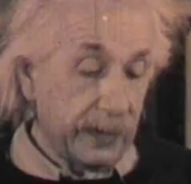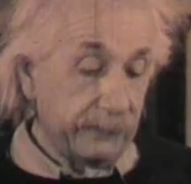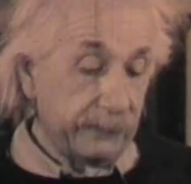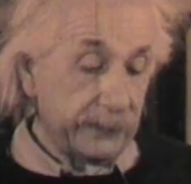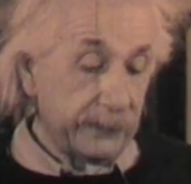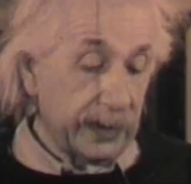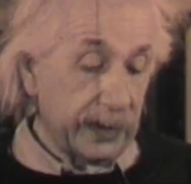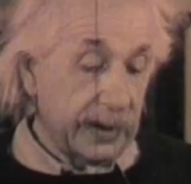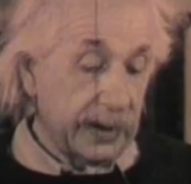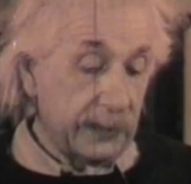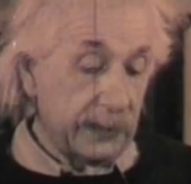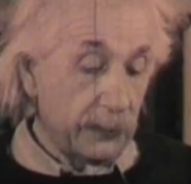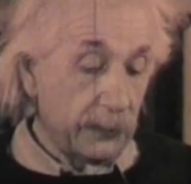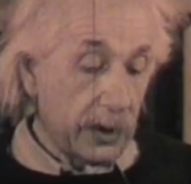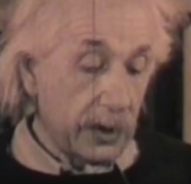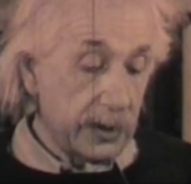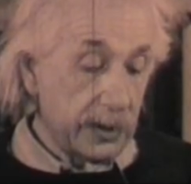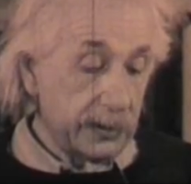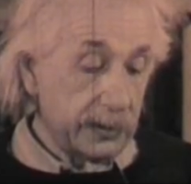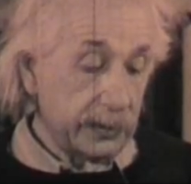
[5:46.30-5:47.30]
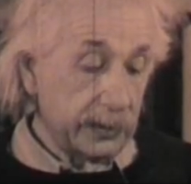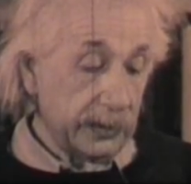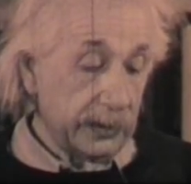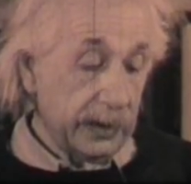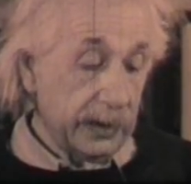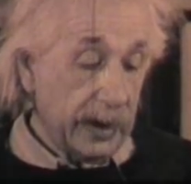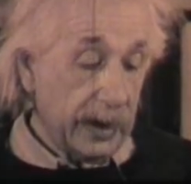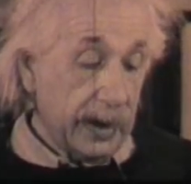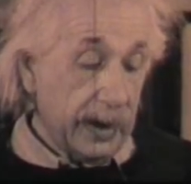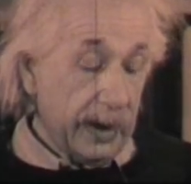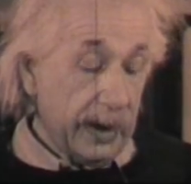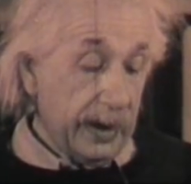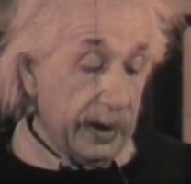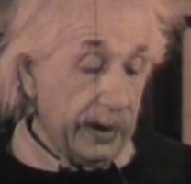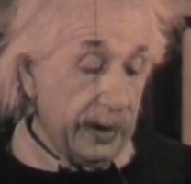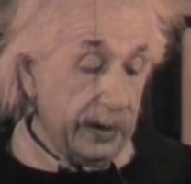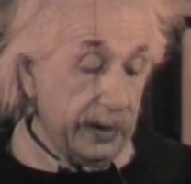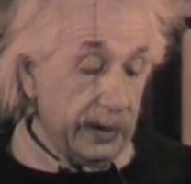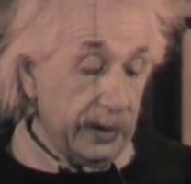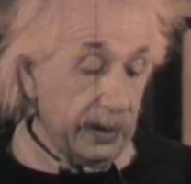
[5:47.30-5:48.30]
gravity, and gave
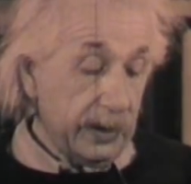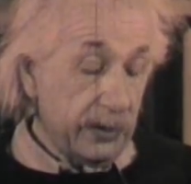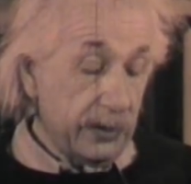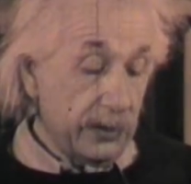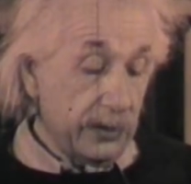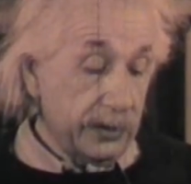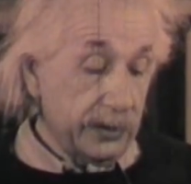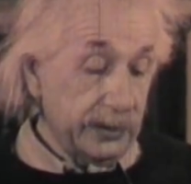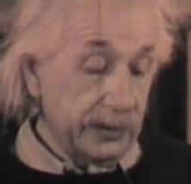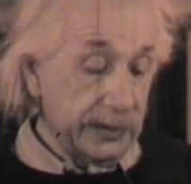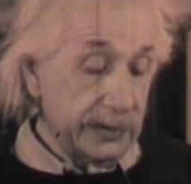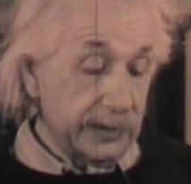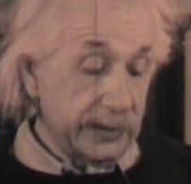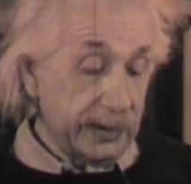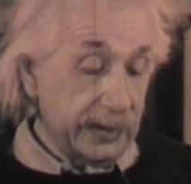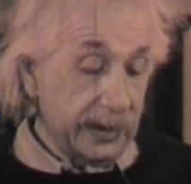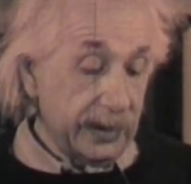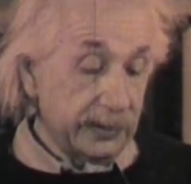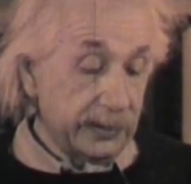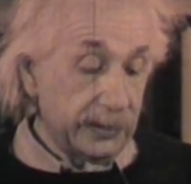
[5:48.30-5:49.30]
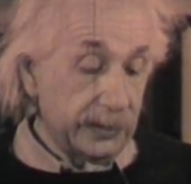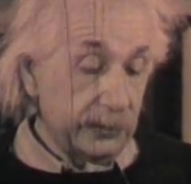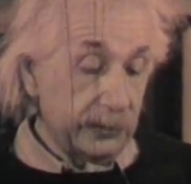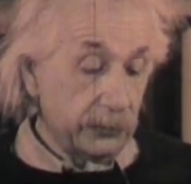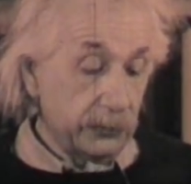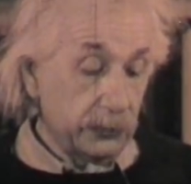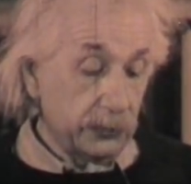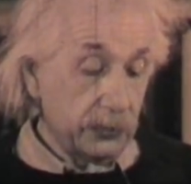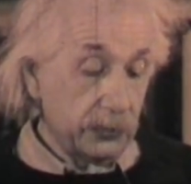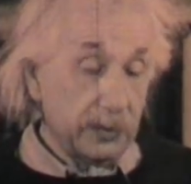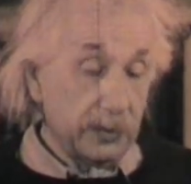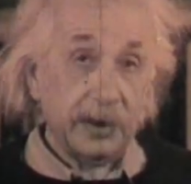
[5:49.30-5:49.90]
to the world an elegant,